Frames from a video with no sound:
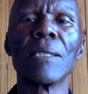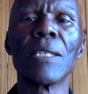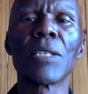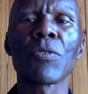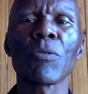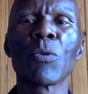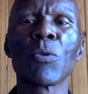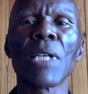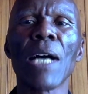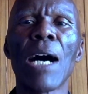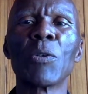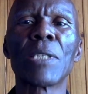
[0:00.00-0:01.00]
this rules
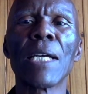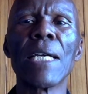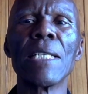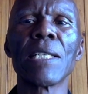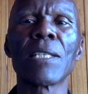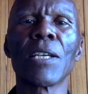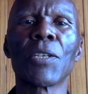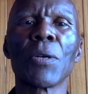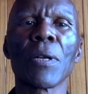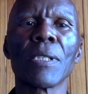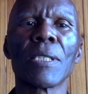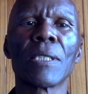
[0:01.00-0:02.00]
out any
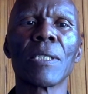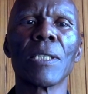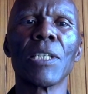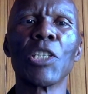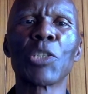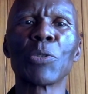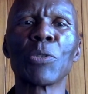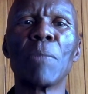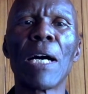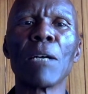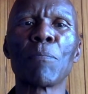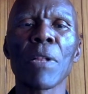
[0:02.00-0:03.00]
security issued
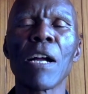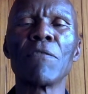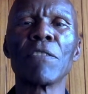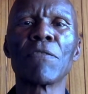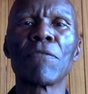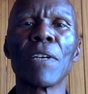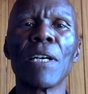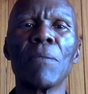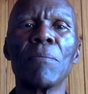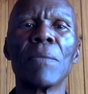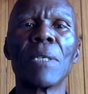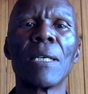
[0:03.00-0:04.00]
by a private firm,
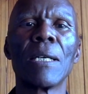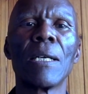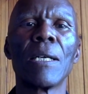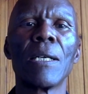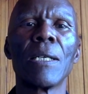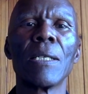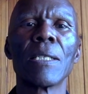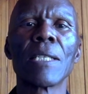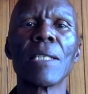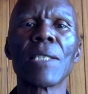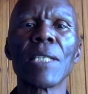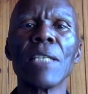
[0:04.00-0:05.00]

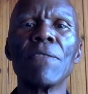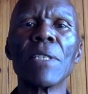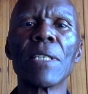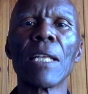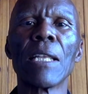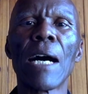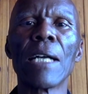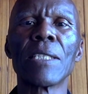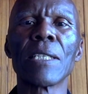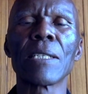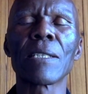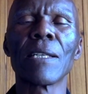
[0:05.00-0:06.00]
since even the
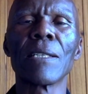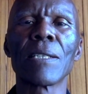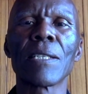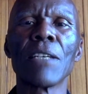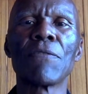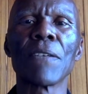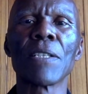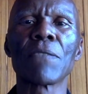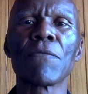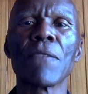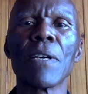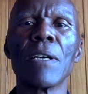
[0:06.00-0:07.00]
largest and
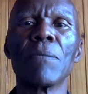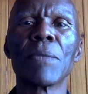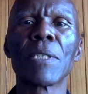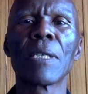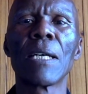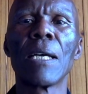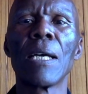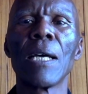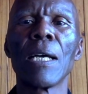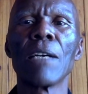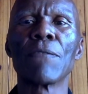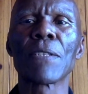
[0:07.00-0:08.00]
safest firms
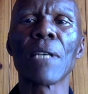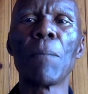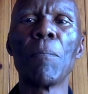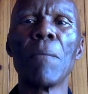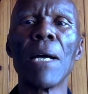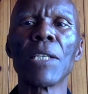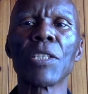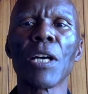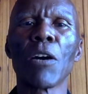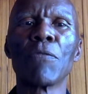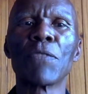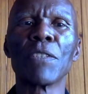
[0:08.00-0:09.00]
have some measure
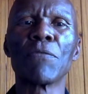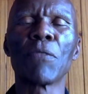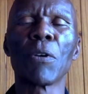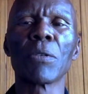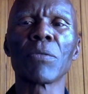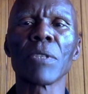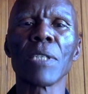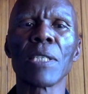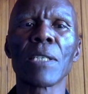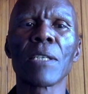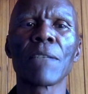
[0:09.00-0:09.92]
of default risk.